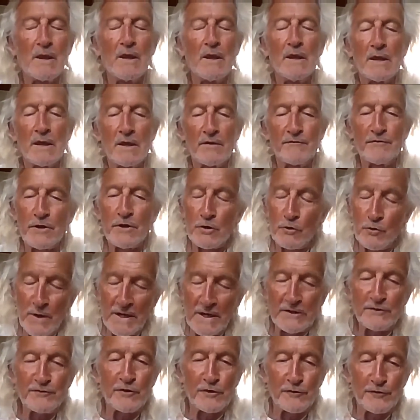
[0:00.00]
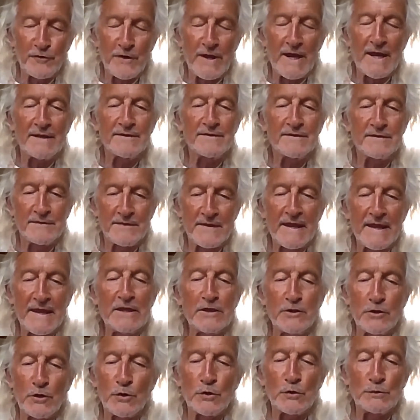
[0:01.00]
I'm very grateful for that. Thank
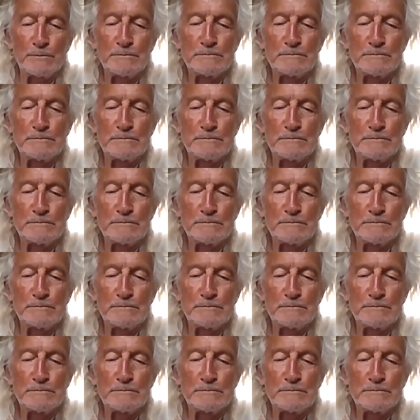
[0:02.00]
you.